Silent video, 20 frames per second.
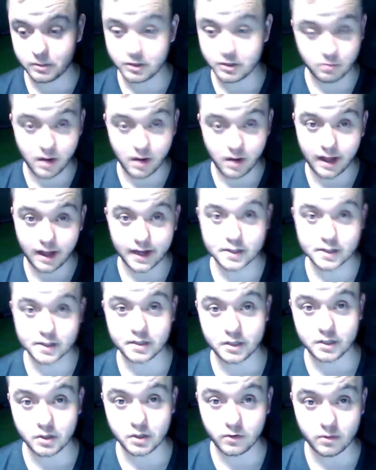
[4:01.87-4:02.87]
is why I
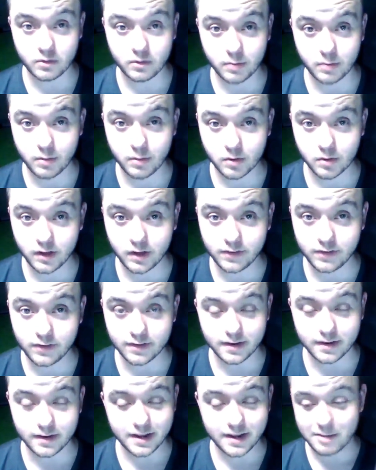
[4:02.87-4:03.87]
actually chose to re-release
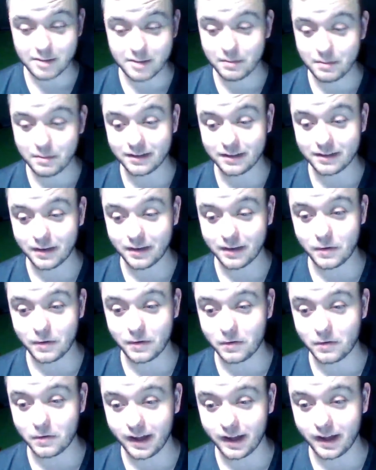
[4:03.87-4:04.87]
it, because I
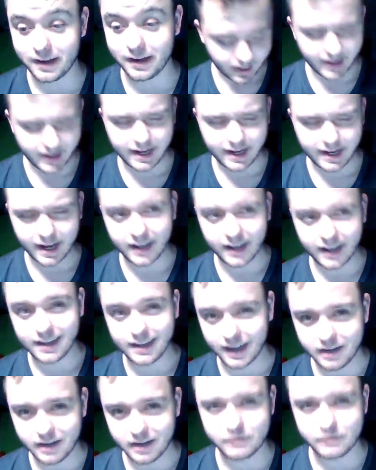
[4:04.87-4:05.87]
felt like I
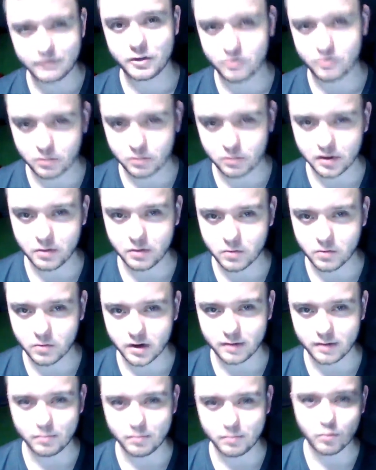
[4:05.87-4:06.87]
kind of just really
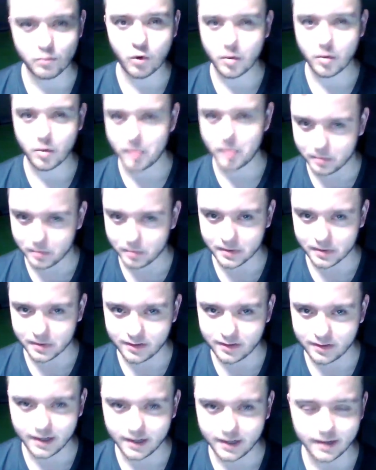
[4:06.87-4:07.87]
wanted more people to
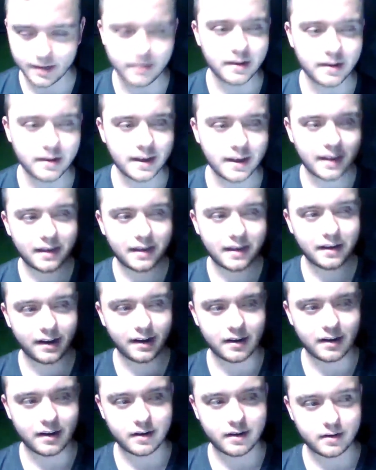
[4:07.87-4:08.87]
see it.
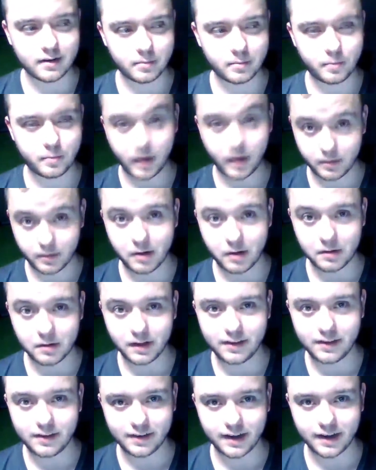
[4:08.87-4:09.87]
By
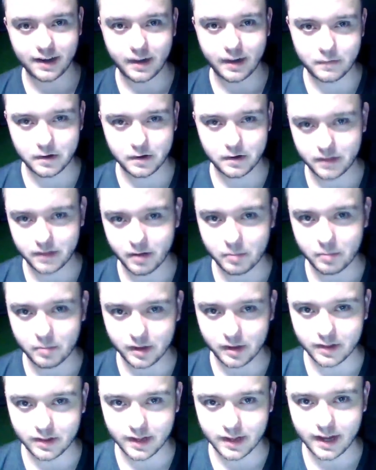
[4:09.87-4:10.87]
re-releasing it, I figured that would
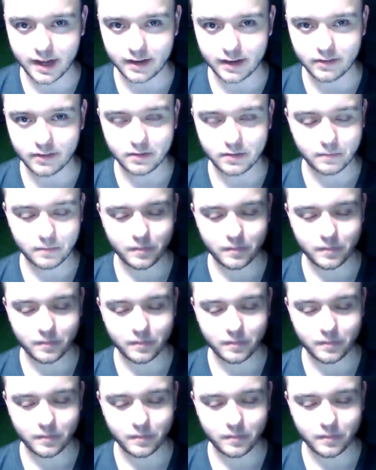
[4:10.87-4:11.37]
be the case.